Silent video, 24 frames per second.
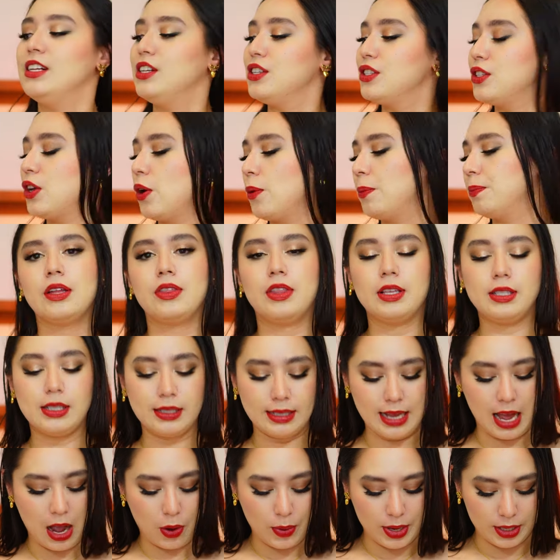So this
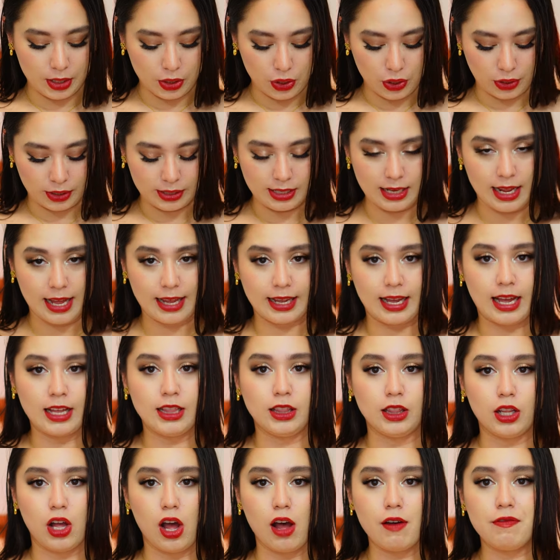is how it looks like. I
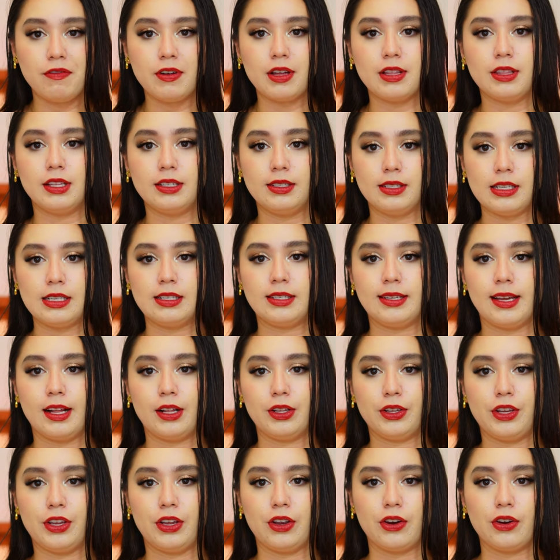love the
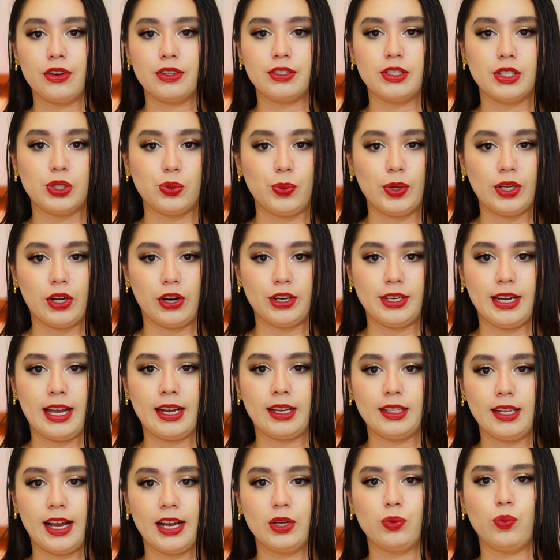detail here. It's a sweetheart
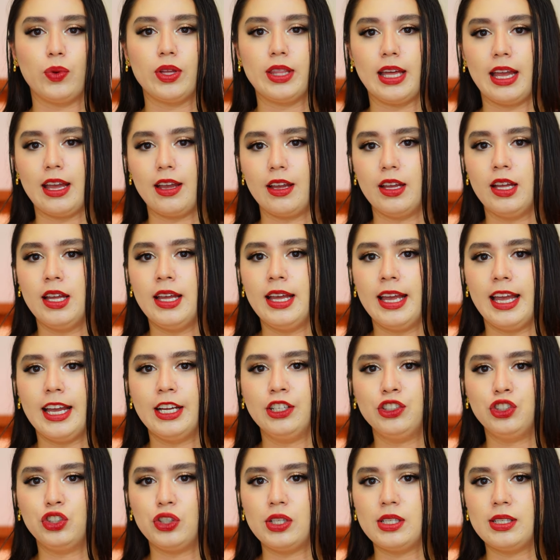neckline with a
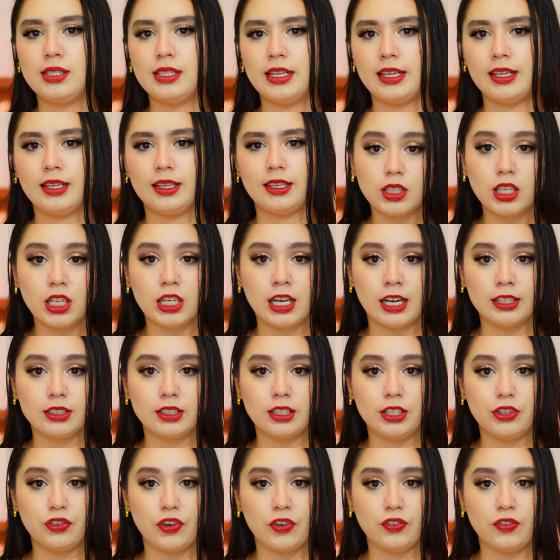interesting
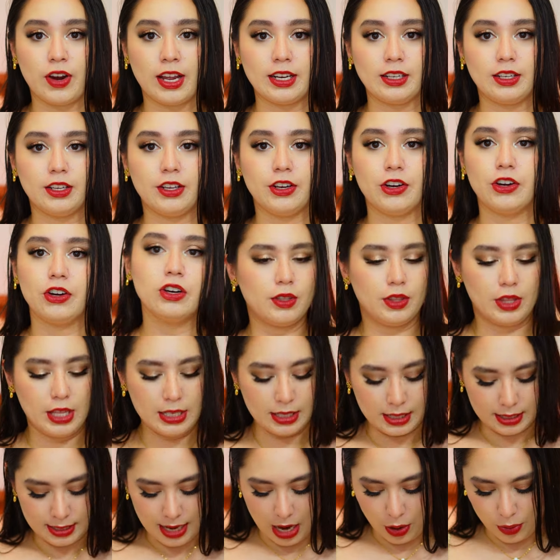cut right here.
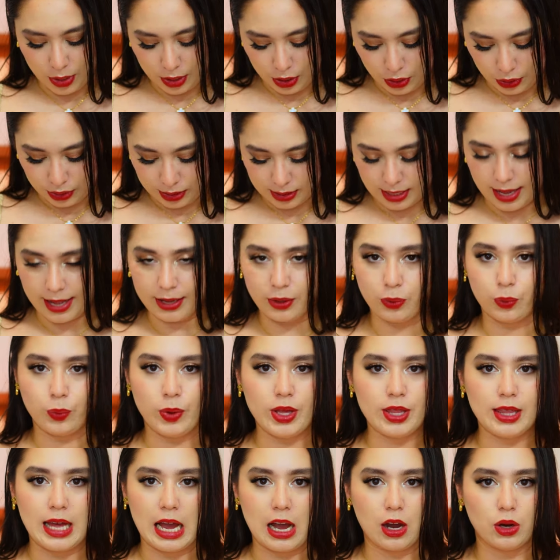This is how it looks like
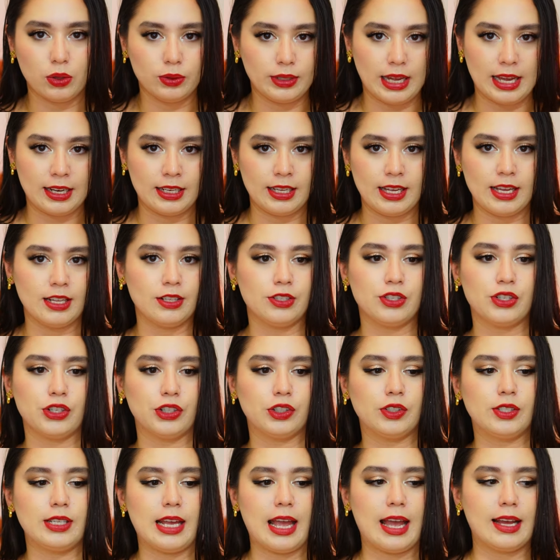without any
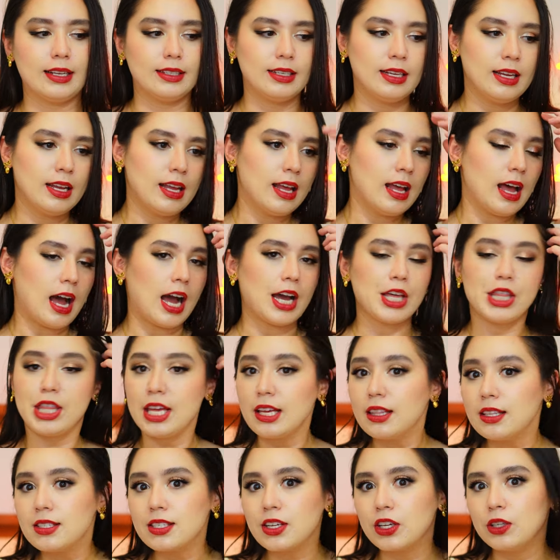inserts, and I
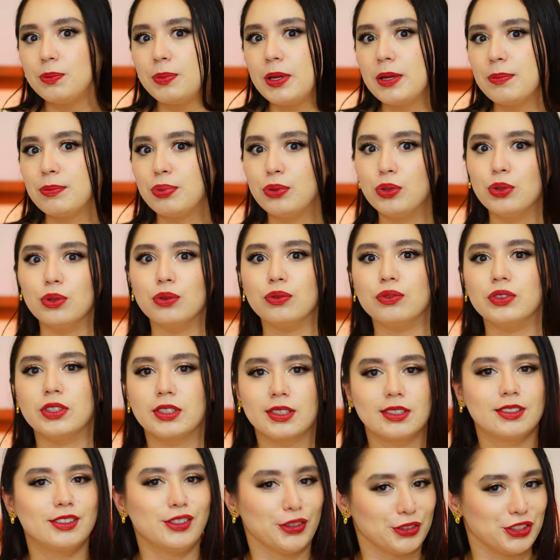think this could be improved,
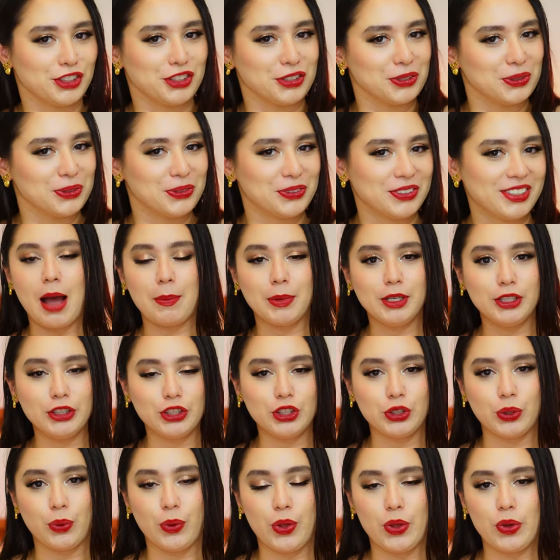don't you? I'm gonna
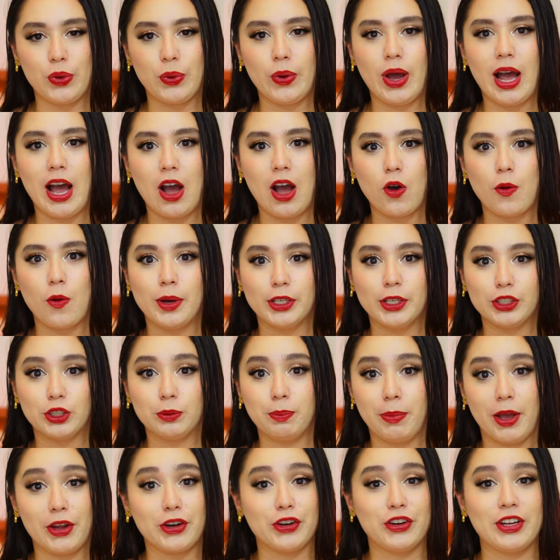show you how much
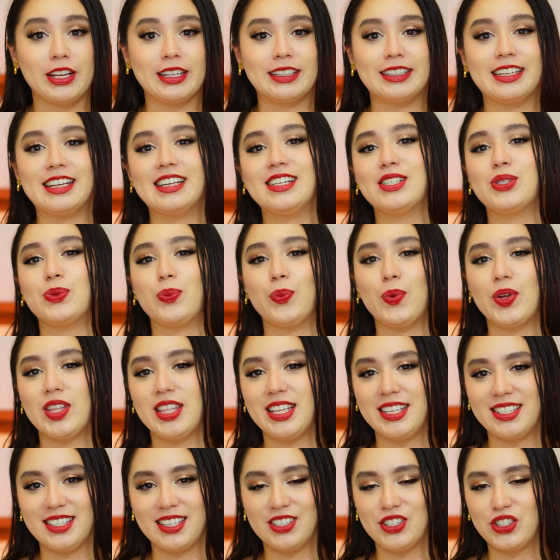better it is with
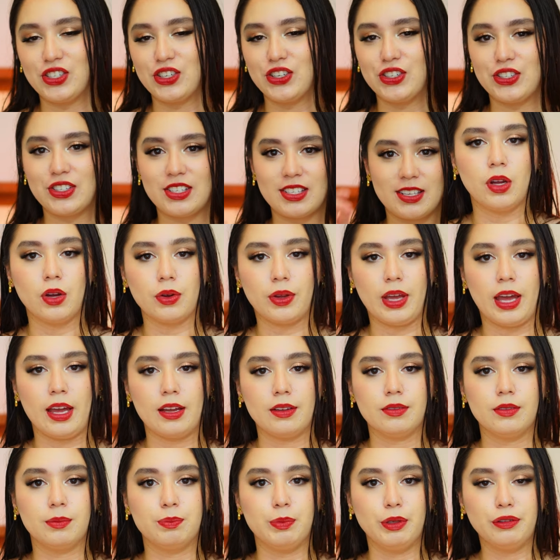these inserts.
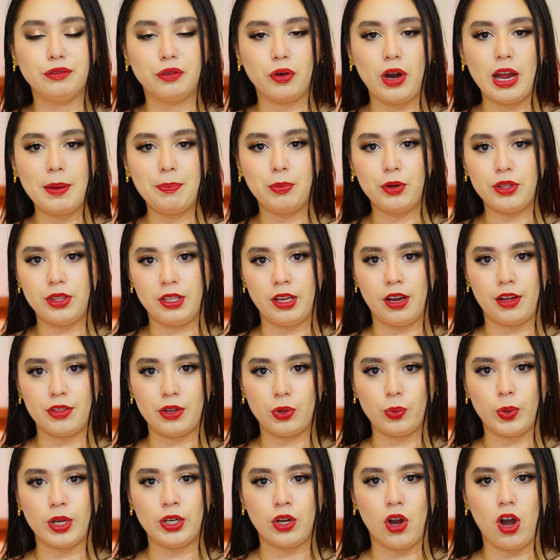Okay, before I put the other
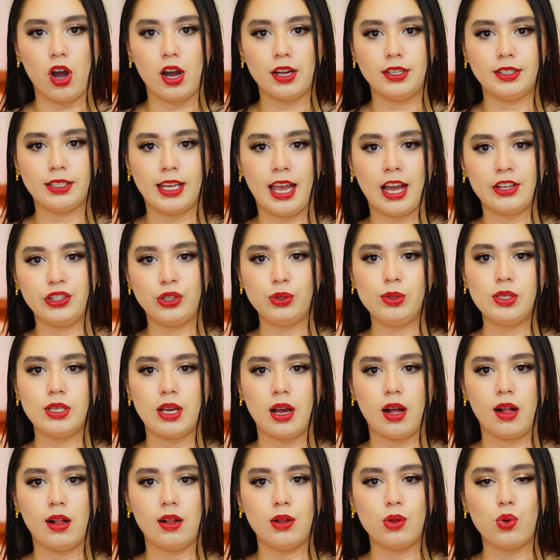one on, can you
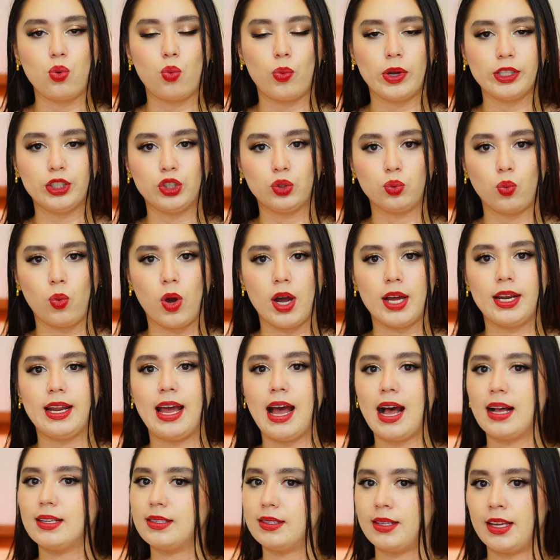tell which one
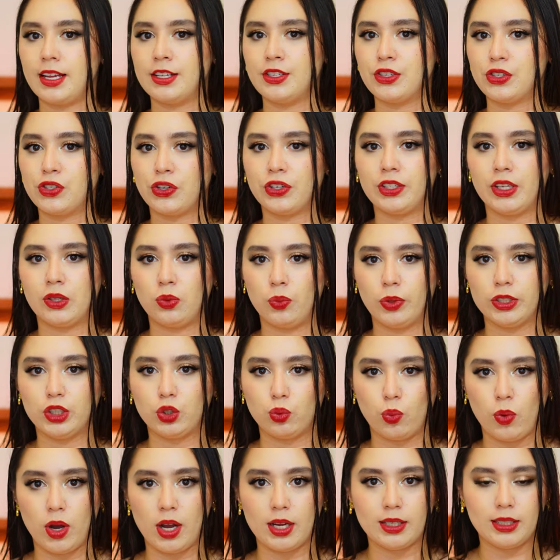has the insert and which
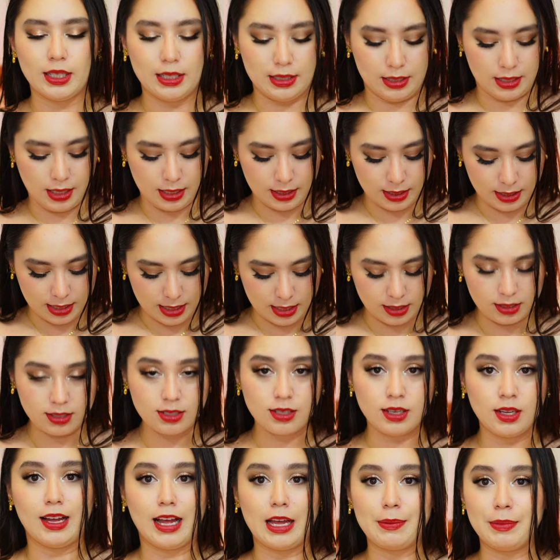one doesn't?
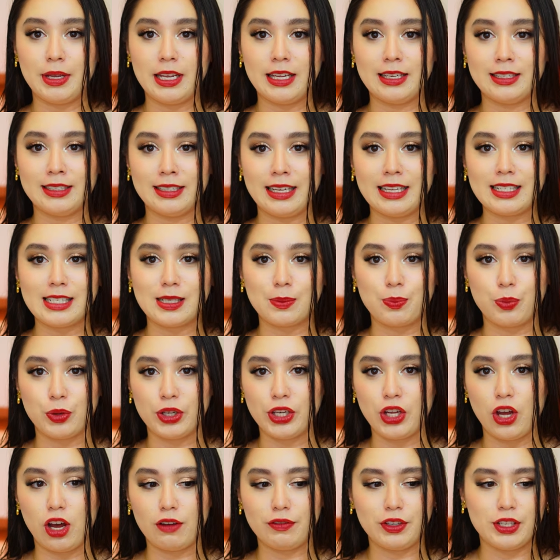I mean, it's
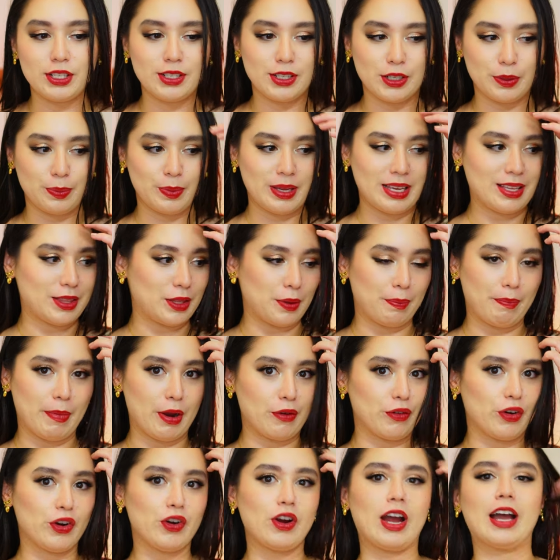pretty obvious to me in the mirror.